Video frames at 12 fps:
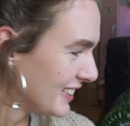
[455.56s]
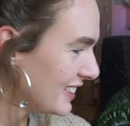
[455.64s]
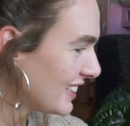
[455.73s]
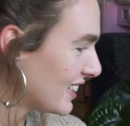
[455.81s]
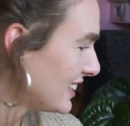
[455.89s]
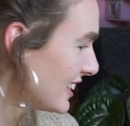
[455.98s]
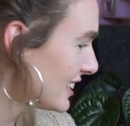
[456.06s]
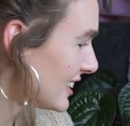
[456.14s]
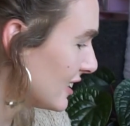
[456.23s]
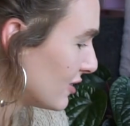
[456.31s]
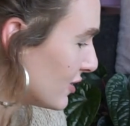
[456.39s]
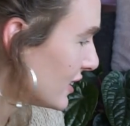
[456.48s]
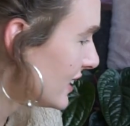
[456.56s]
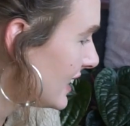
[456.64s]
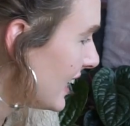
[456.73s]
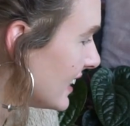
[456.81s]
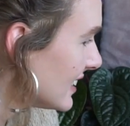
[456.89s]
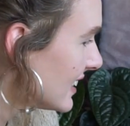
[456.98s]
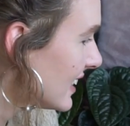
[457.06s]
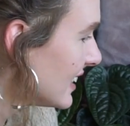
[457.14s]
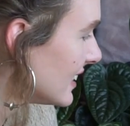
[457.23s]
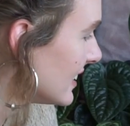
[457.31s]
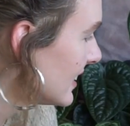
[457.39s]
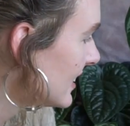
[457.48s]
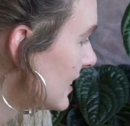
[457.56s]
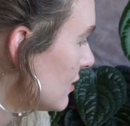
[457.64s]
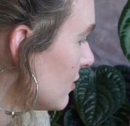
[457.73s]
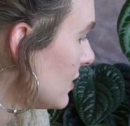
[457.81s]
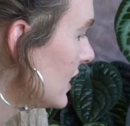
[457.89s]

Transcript: So that's it for that. Then we